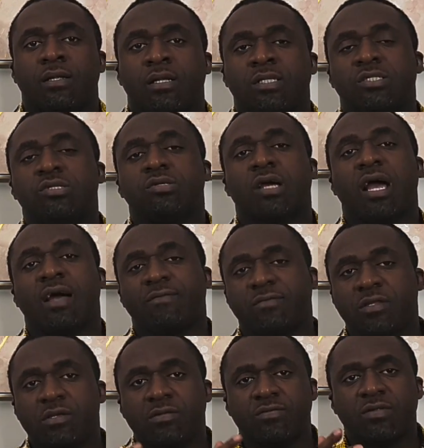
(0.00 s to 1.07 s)
Let's look,
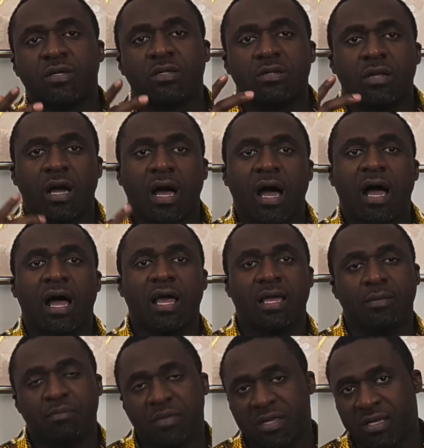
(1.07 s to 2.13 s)
after you've done
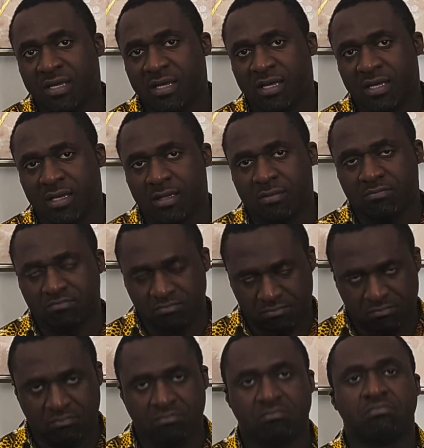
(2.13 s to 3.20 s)
IPE,
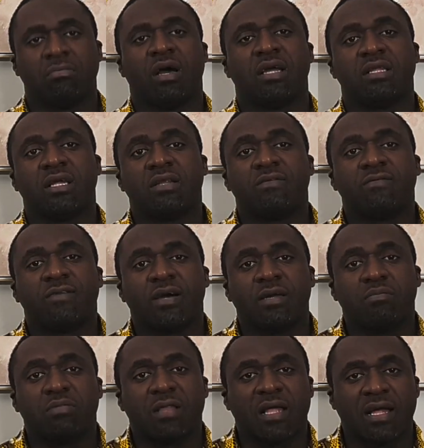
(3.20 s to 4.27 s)
identify,
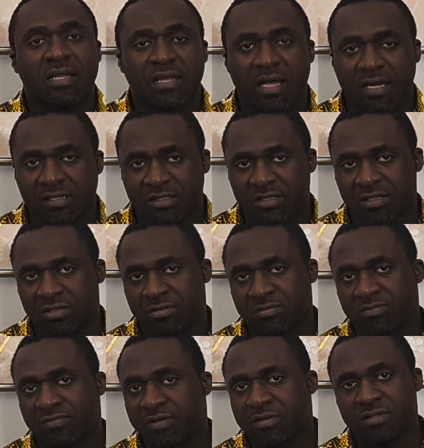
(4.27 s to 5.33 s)
plan, execute,
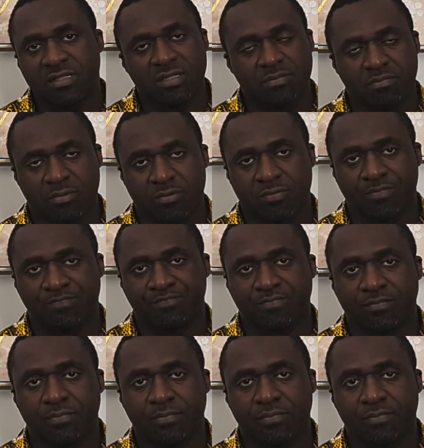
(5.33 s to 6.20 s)
very simple.